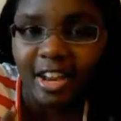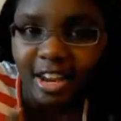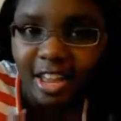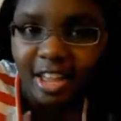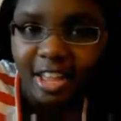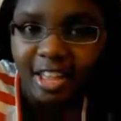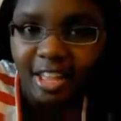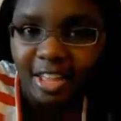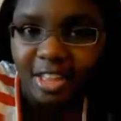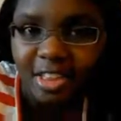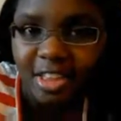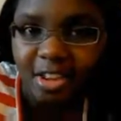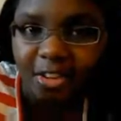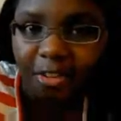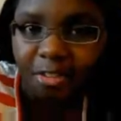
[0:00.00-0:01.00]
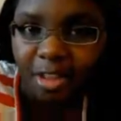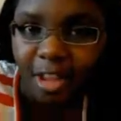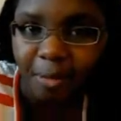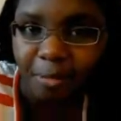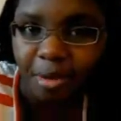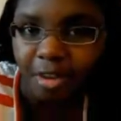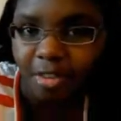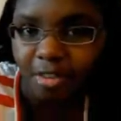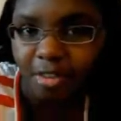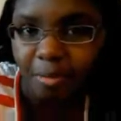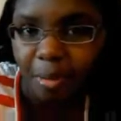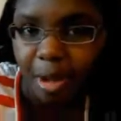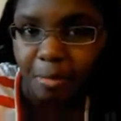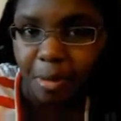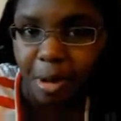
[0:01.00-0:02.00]
cannot sit there and take pictures
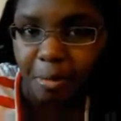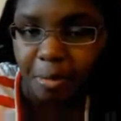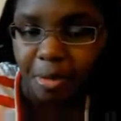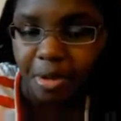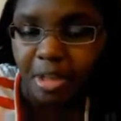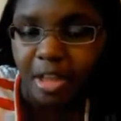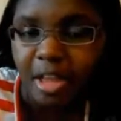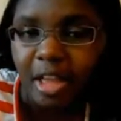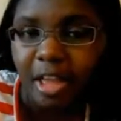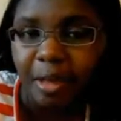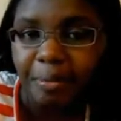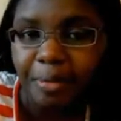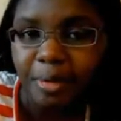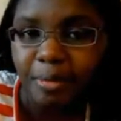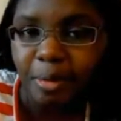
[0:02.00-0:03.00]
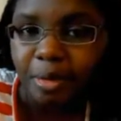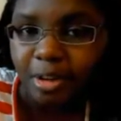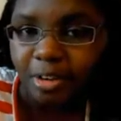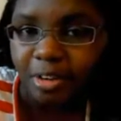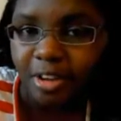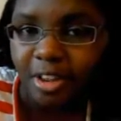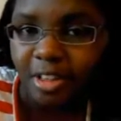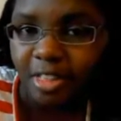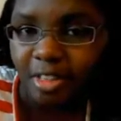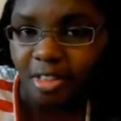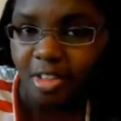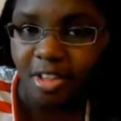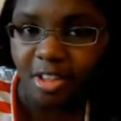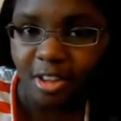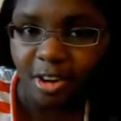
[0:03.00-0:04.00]
of my mama and put them on the internet so
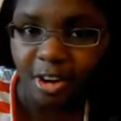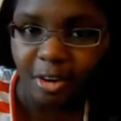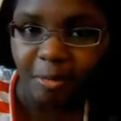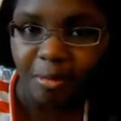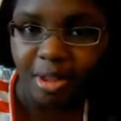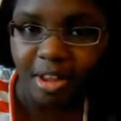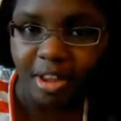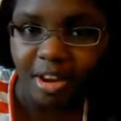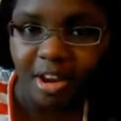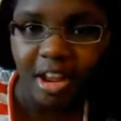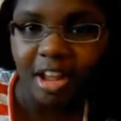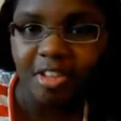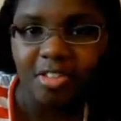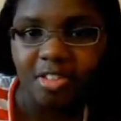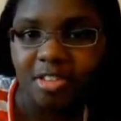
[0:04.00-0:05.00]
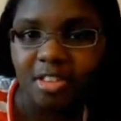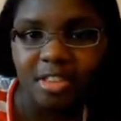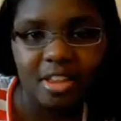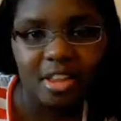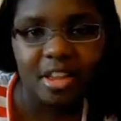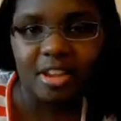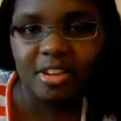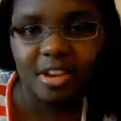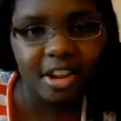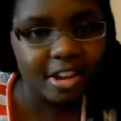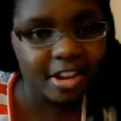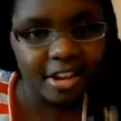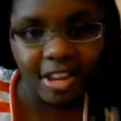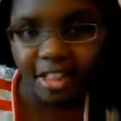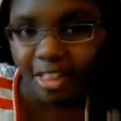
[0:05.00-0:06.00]
she can get her man. I just, I,
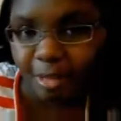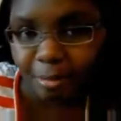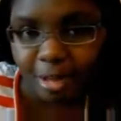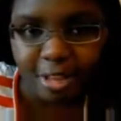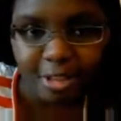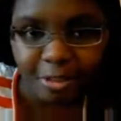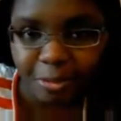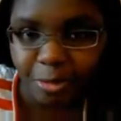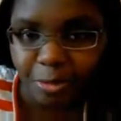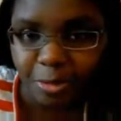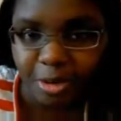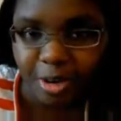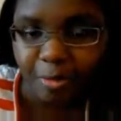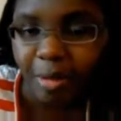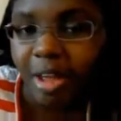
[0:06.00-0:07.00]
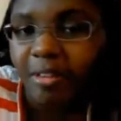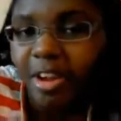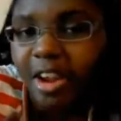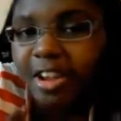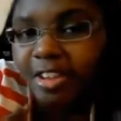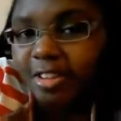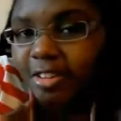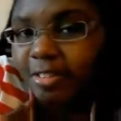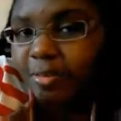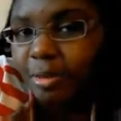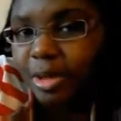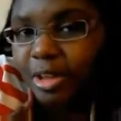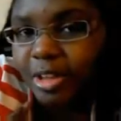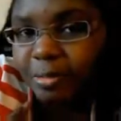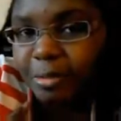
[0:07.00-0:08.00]
I cannot see myself doing that. Maybe that's just
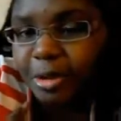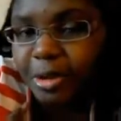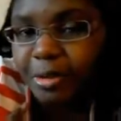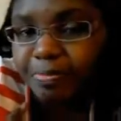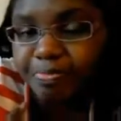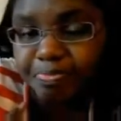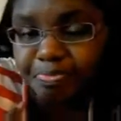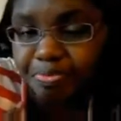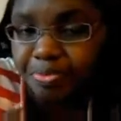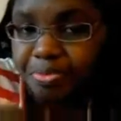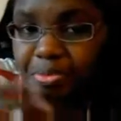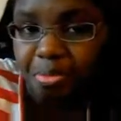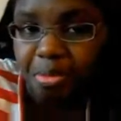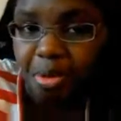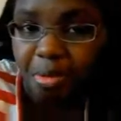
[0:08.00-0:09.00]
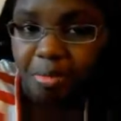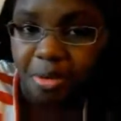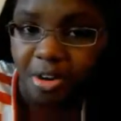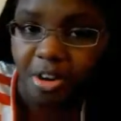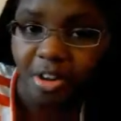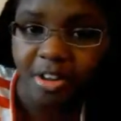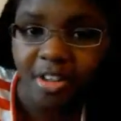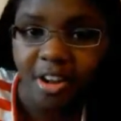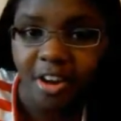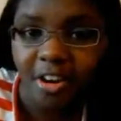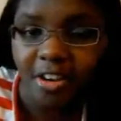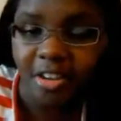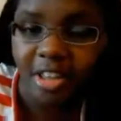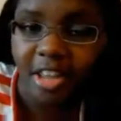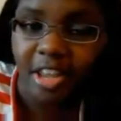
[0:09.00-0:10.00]
me, but apparently
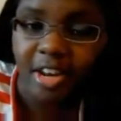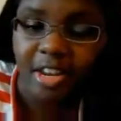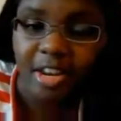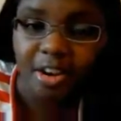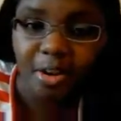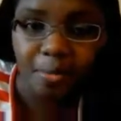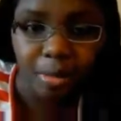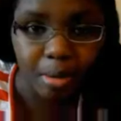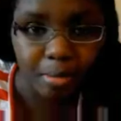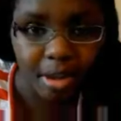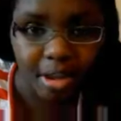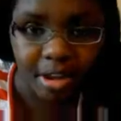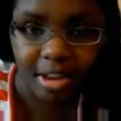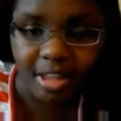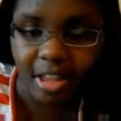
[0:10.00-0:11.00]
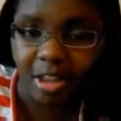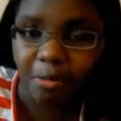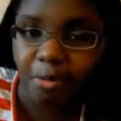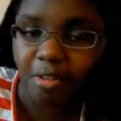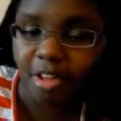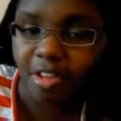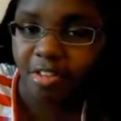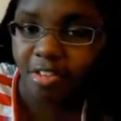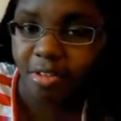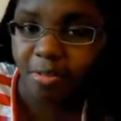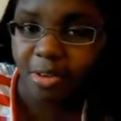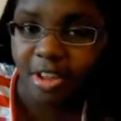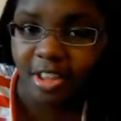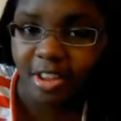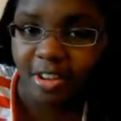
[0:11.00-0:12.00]
her, Kandi and her mama had that kind of
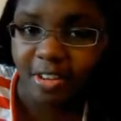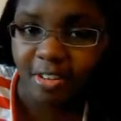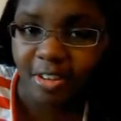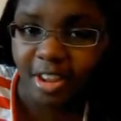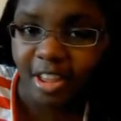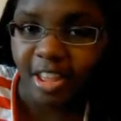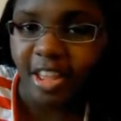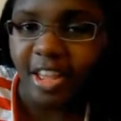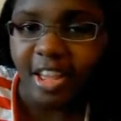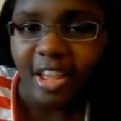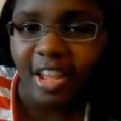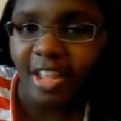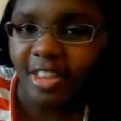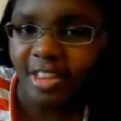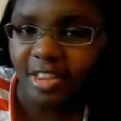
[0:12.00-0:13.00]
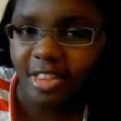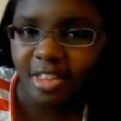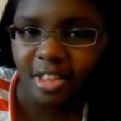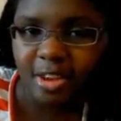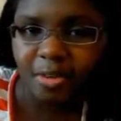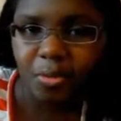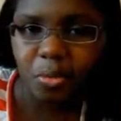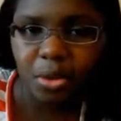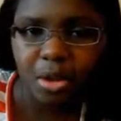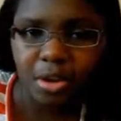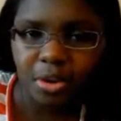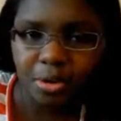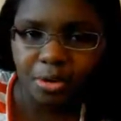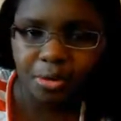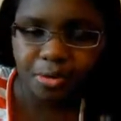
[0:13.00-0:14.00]
relationship where they could do that. It just seemed
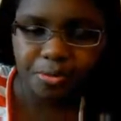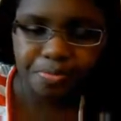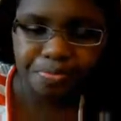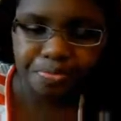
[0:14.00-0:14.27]
weird.